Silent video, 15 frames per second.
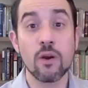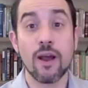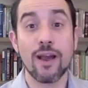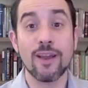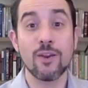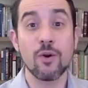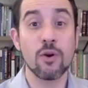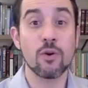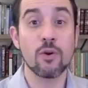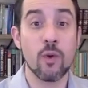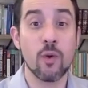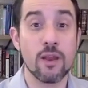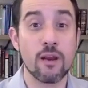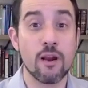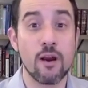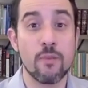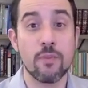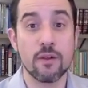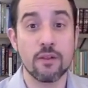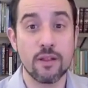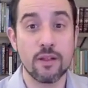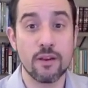I know a great
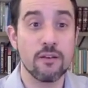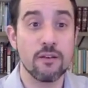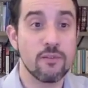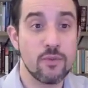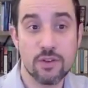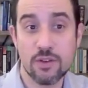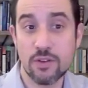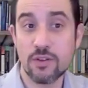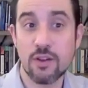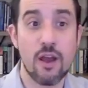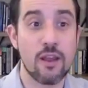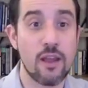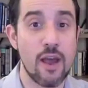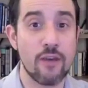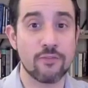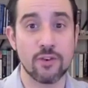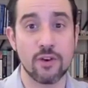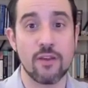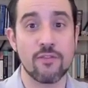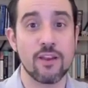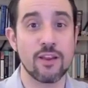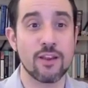carpet cleaner. We should talk
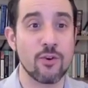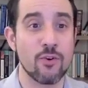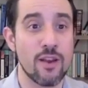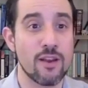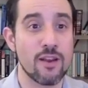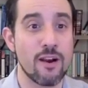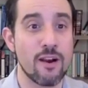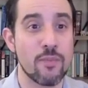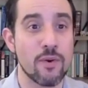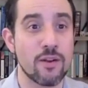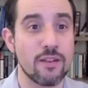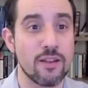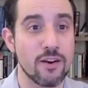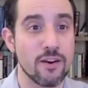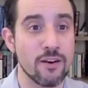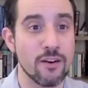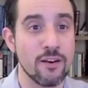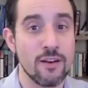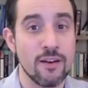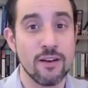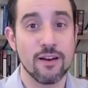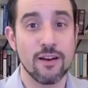after. I've got a great carpet cleaner
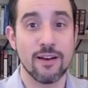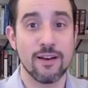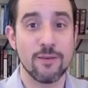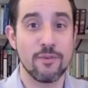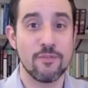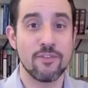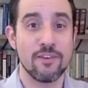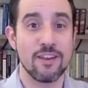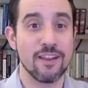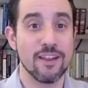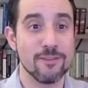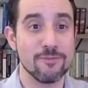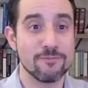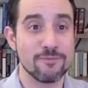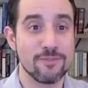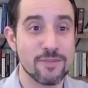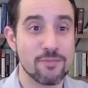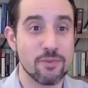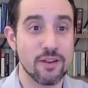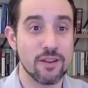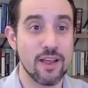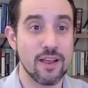if you need it. Just
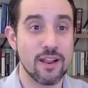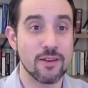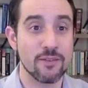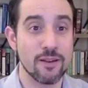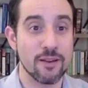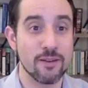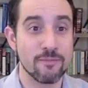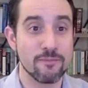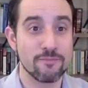putting that out there.